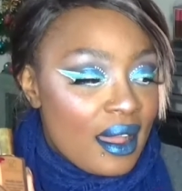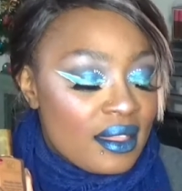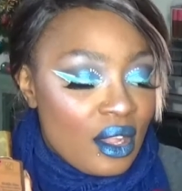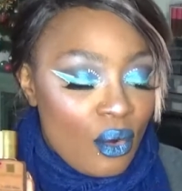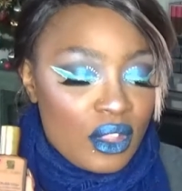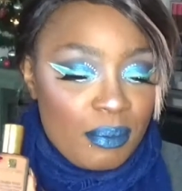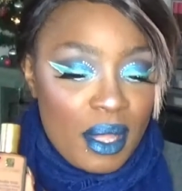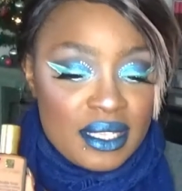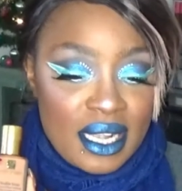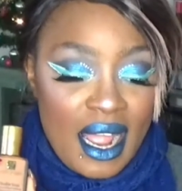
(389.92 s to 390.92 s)
The only
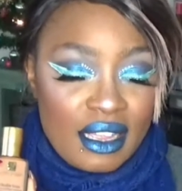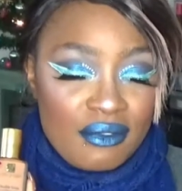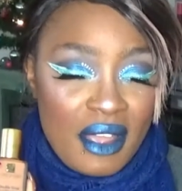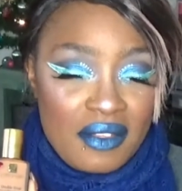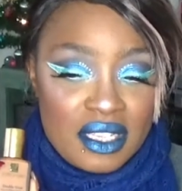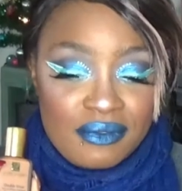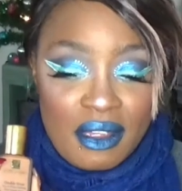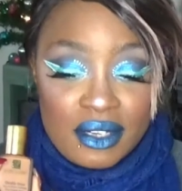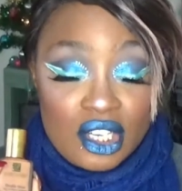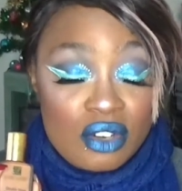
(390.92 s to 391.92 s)
place that I could find this
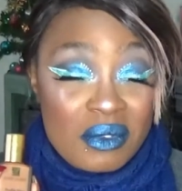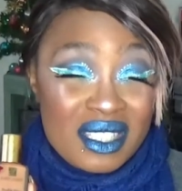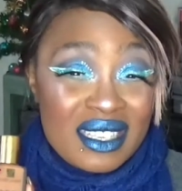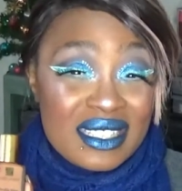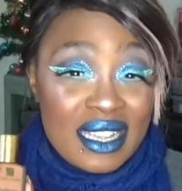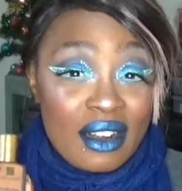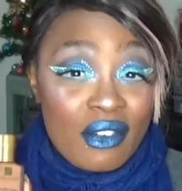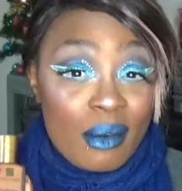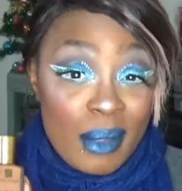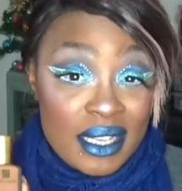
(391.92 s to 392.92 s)
foundation was inside of
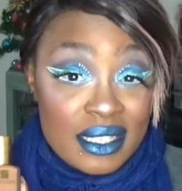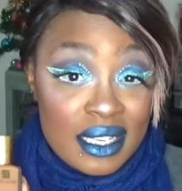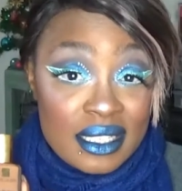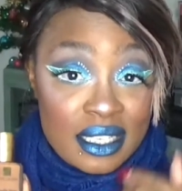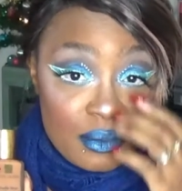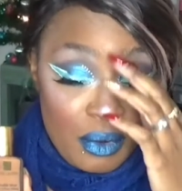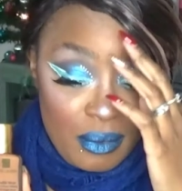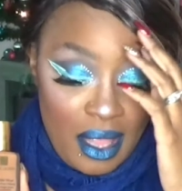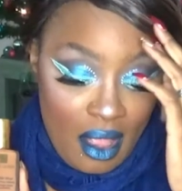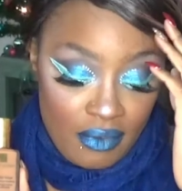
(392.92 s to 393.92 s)
our Macy's, is where
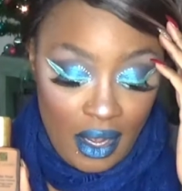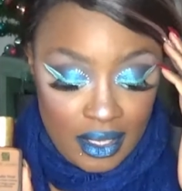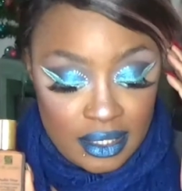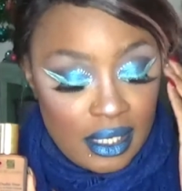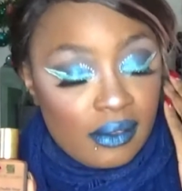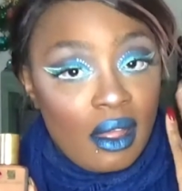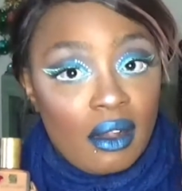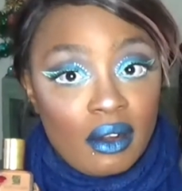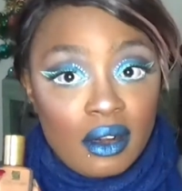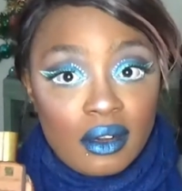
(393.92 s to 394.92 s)
we have an Estee
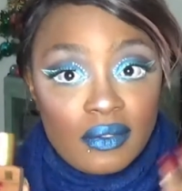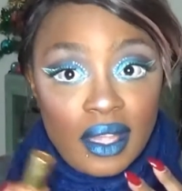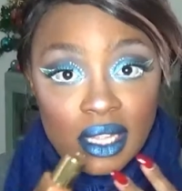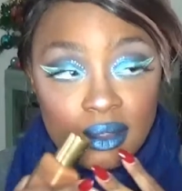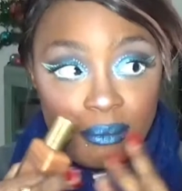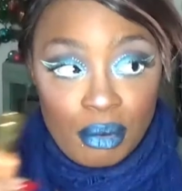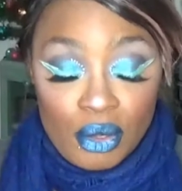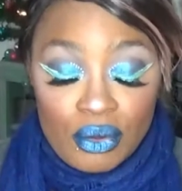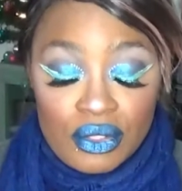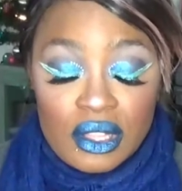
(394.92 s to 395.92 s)
Lauder like
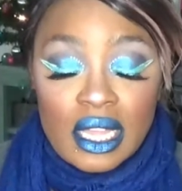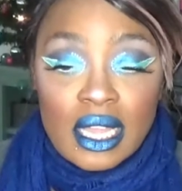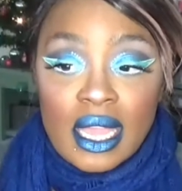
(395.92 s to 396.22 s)
booth.